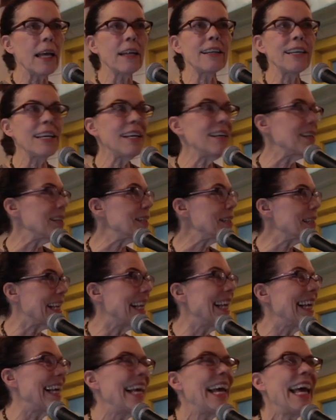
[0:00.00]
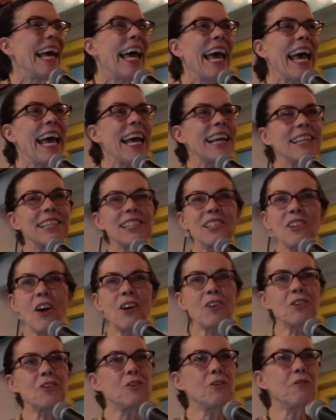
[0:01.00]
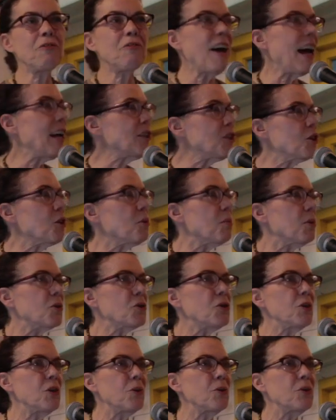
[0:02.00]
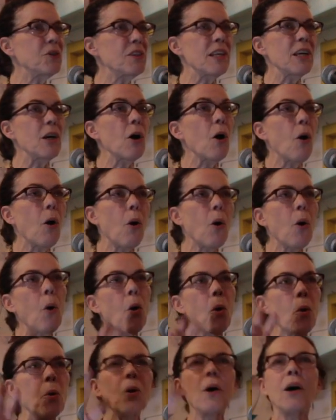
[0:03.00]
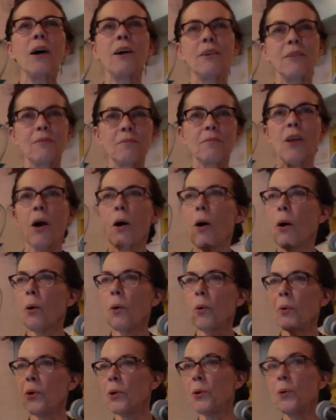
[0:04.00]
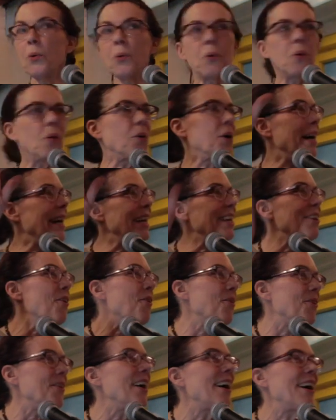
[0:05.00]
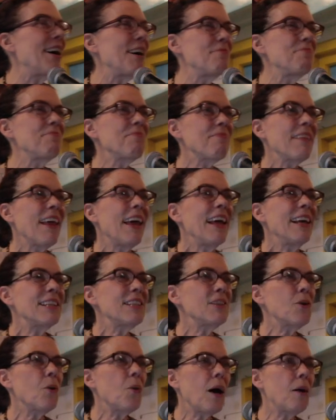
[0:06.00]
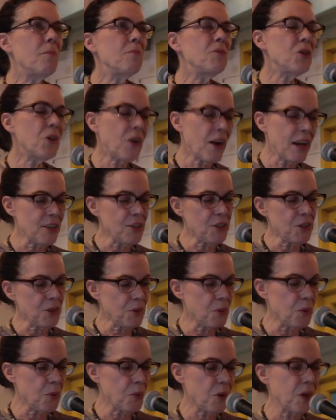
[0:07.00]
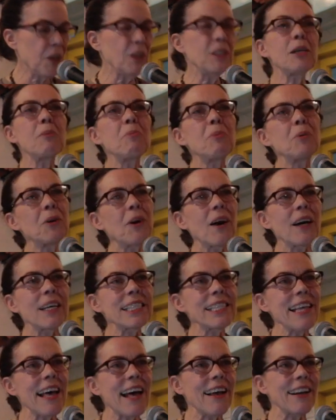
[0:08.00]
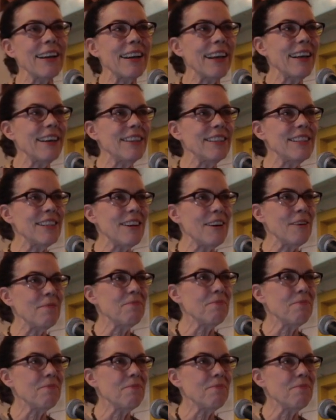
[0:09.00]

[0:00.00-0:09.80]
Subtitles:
and is. And it's not too fashionable to use the O-U, you know. So I'm trying to contemporize that. And